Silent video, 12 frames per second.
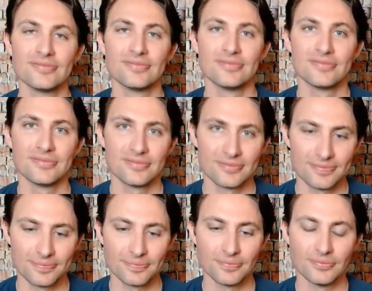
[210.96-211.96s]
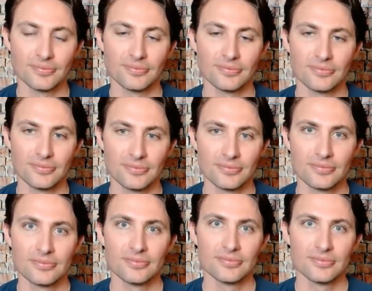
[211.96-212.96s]

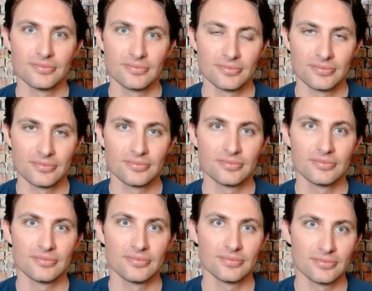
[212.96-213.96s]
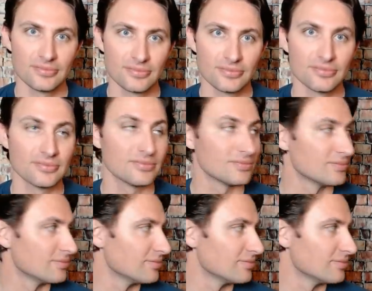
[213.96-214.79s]
(silent)